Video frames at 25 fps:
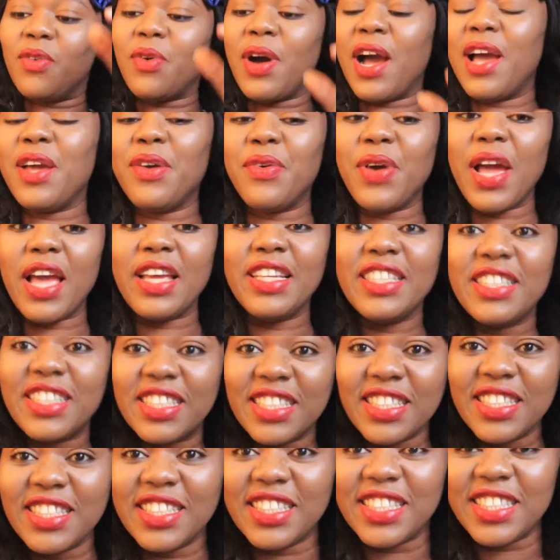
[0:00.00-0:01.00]
while we're
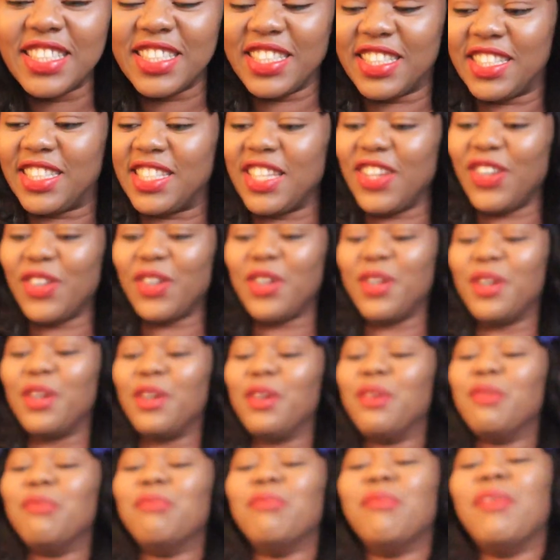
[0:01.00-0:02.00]
eating this.
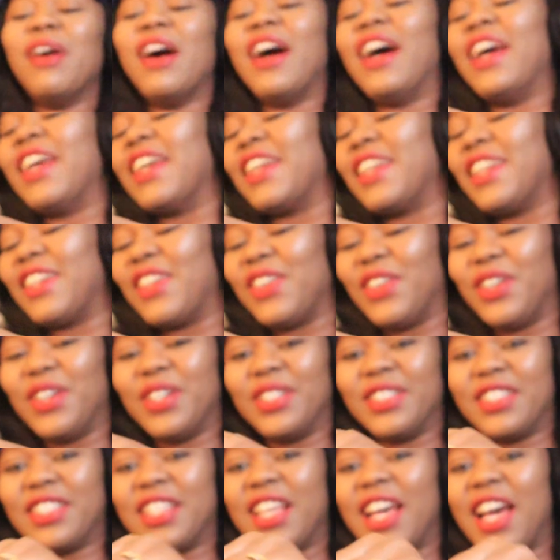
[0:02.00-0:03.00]
Oh my
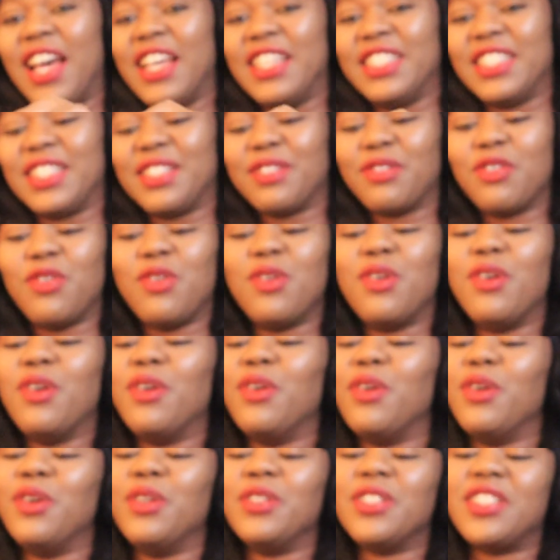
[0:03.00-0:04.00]
god, guys.
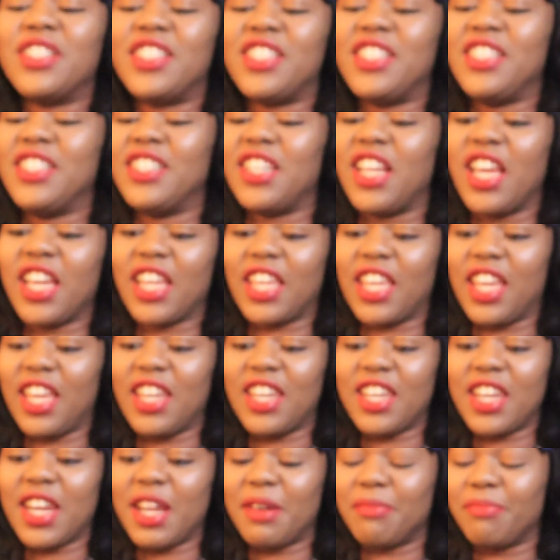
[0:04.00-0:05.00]
Oh,
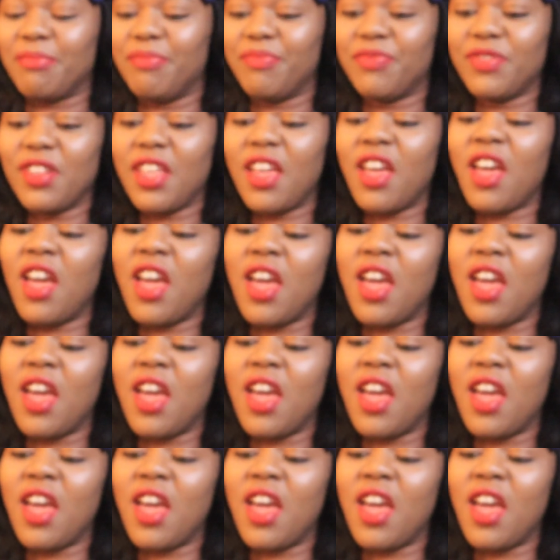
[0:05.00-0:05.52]
chinekenam.